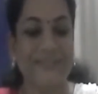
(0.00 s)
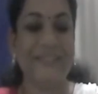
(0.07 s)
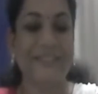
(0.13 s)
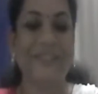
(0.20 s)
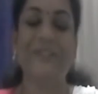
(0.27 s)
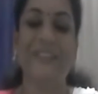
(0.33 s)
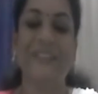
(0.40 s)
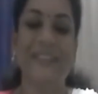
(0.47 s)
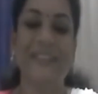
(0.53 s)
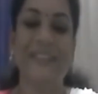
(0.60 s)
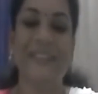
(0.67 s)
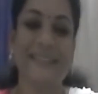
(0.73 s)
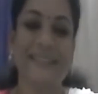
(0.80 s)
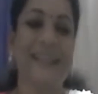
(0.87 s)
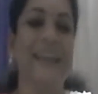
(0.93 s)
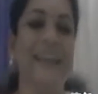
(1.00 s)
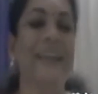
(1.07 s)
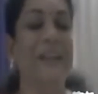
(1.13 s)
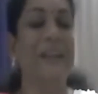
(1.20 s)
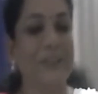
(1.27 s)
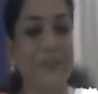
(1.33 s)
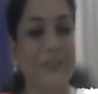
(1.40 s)
So with this, I
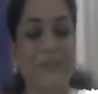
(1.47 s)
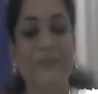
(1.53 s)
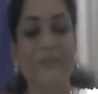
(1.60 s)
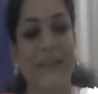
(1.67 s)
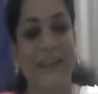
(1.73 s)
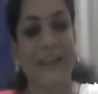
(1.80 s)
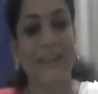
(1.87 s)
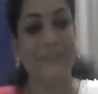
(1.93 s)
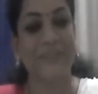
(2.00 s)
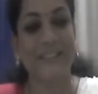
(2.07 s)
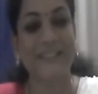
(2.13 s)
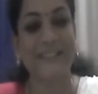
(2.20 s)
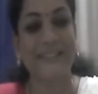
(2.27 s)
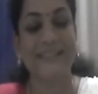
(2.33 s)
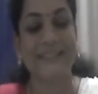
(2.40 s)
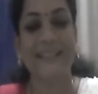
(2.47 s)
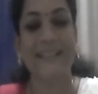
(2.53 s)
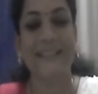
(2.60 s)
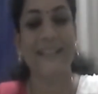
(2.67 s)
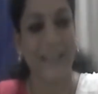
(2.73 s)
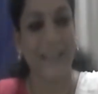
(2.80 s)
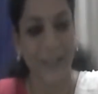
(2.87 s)
conclude my words.
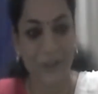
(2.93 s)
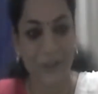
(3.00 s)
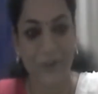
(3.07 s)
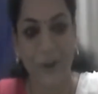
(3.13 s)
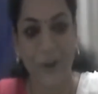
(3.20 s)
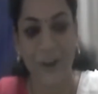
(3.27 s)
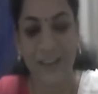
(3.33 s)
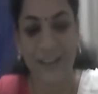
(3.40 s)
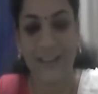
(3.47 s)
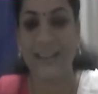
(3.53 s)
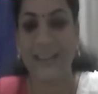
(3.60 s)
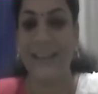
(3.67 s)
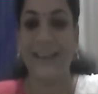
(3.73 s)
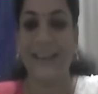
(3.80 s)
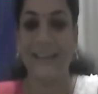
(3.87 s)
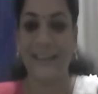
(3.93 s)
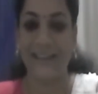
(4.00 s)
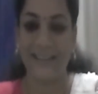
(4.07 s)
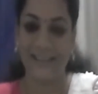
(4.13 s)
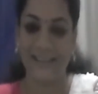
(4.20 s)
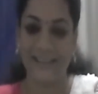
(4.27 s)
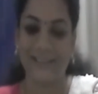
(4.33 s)
Thank you all. And
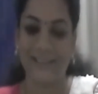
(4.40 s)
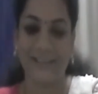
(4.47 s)
I